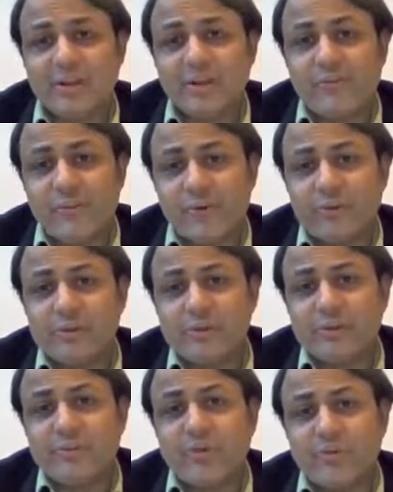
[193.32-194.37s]
Fourth is
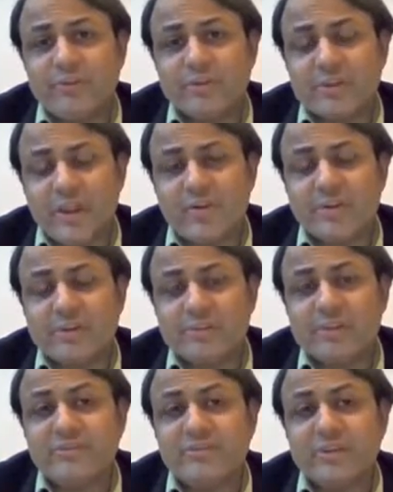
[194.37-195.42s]
to always carry a
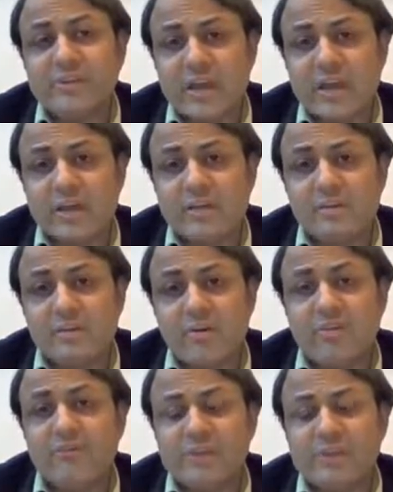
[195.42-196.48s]
certified tag
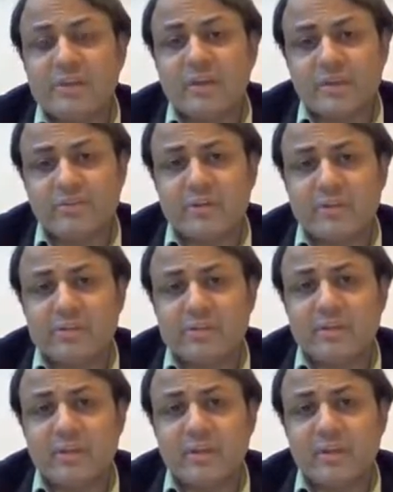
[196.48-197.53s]
or physical
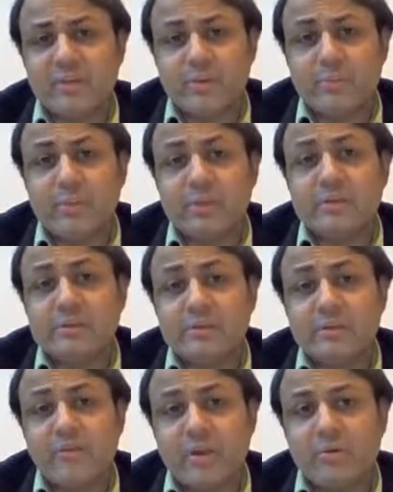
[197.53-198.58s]
evidence from the
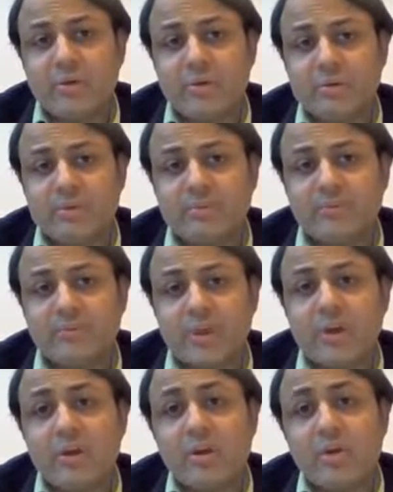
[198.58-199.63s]
concerned regulator
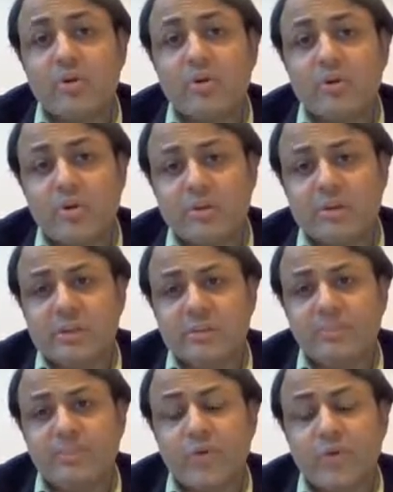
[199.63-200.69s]
or
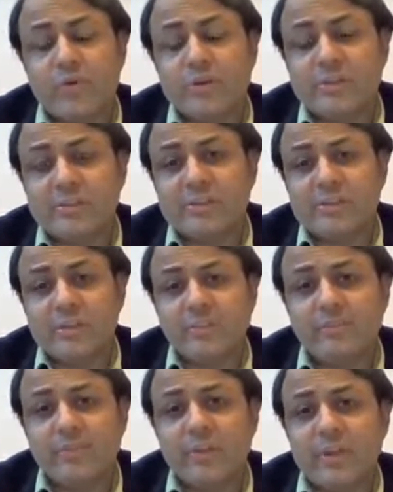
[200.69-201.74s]
authority or agency
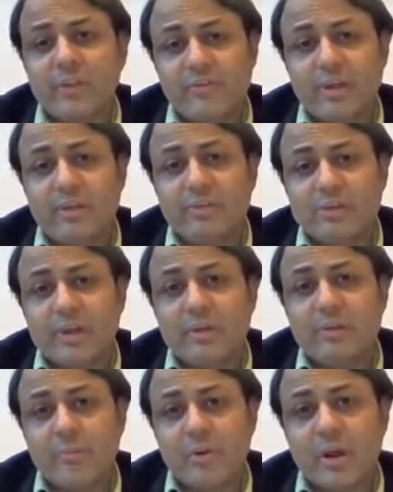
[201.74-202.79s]
when you sell
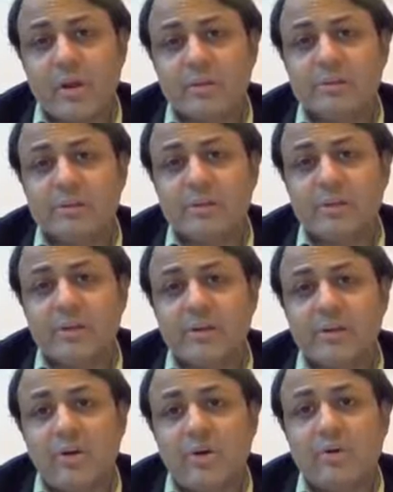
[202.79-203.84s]
your products
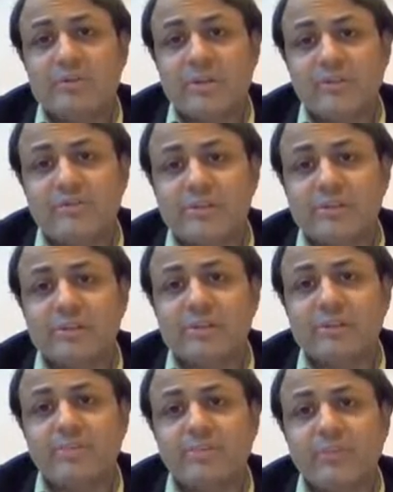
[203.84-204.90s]
or
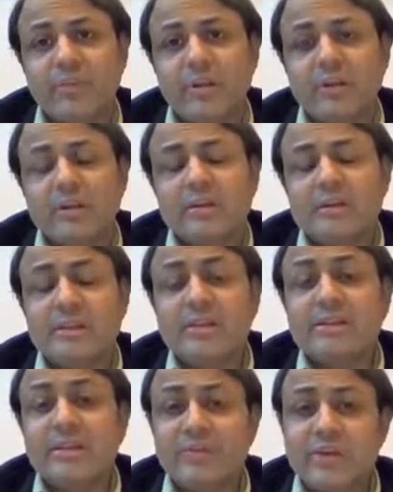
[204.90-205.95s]
services.
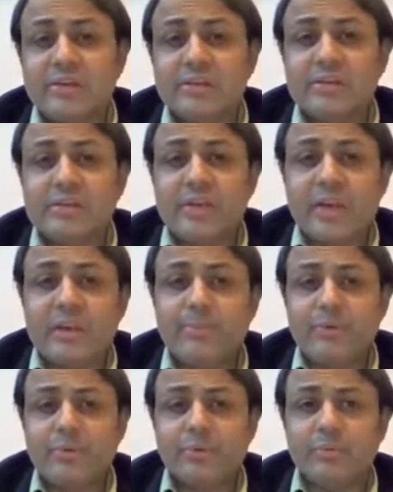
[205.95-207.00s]
These evidences help you